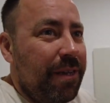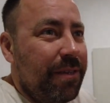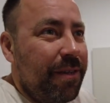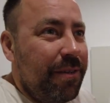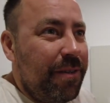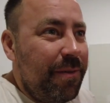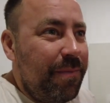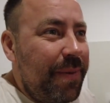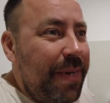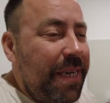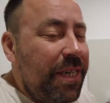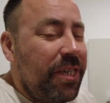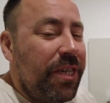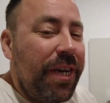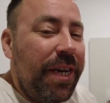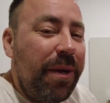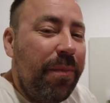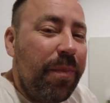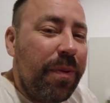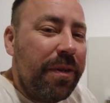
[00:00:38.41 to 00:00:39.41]
So to be
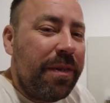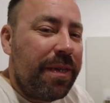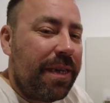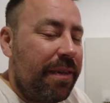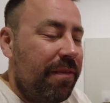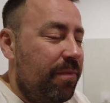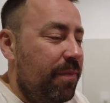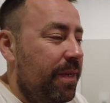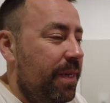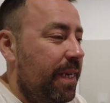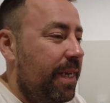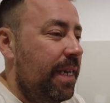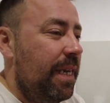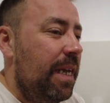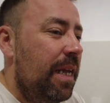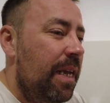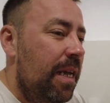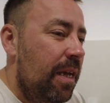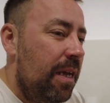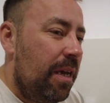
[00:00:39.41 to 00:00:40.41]
cheap and save money,